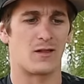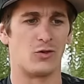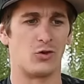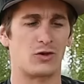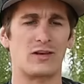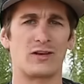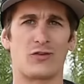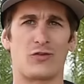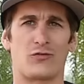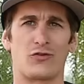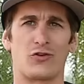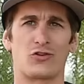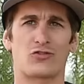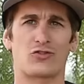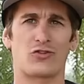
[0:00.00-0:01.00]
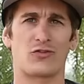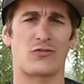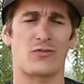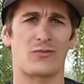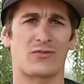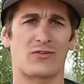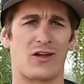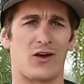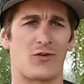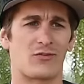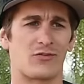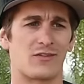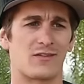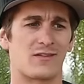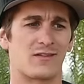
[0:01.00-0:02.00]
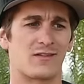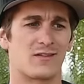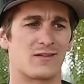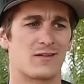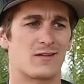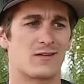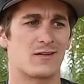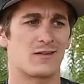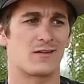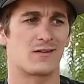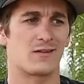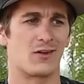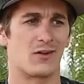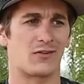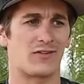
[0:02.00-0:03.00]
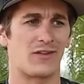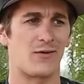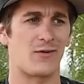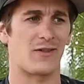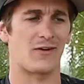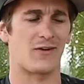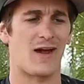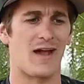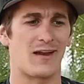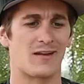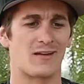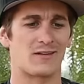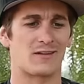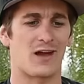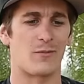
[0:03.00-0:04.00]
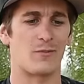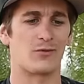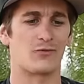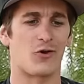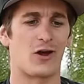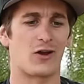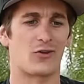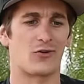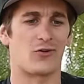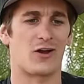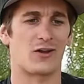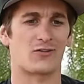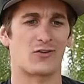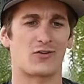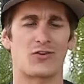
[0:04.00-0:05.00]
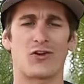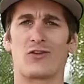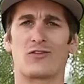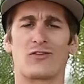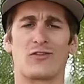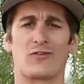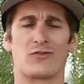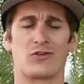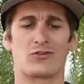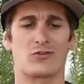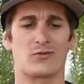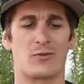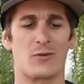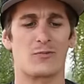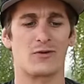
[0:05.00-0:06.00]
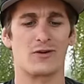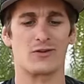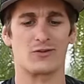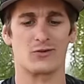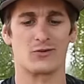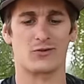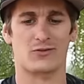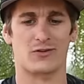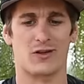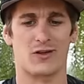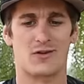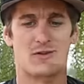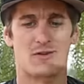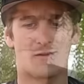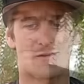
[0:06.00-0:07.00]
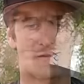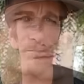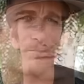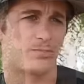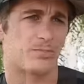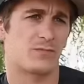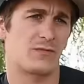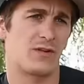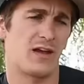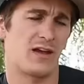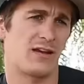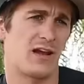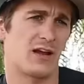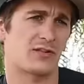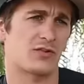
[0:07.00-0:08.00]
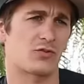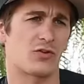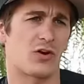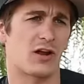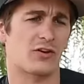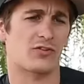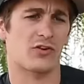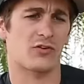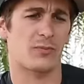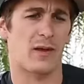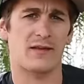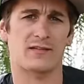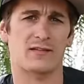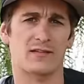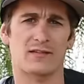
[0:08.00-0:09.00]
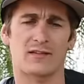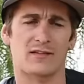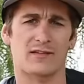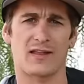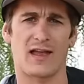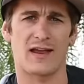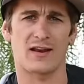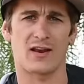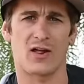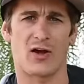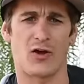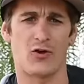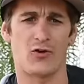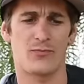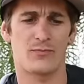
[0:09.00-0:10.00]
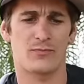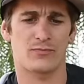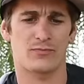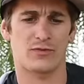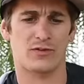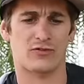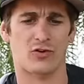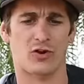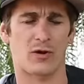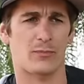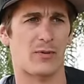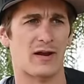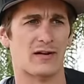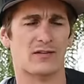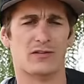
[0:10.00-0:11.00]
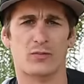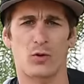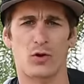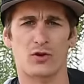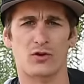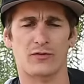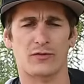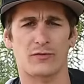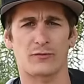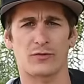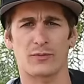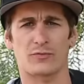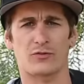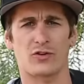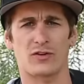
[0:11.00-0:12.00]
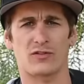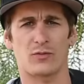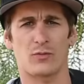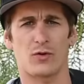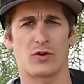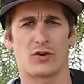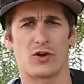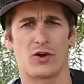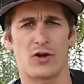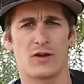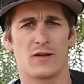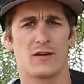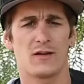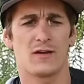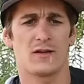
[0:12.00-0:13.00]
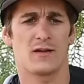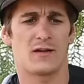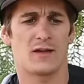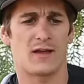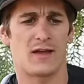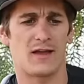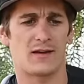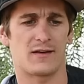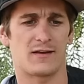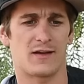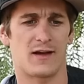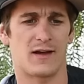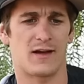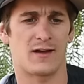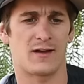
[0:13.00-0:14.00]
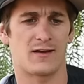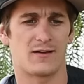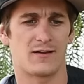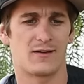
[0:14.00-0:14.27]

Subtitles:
look into the future of themselves and, you know, see where they're at, and come and ride on Nitro shows in the future would be pretty cool. So yeah, now till Nitro is basically just staying at home, just trying to practice, work on some flip tricks and whatnot, and kind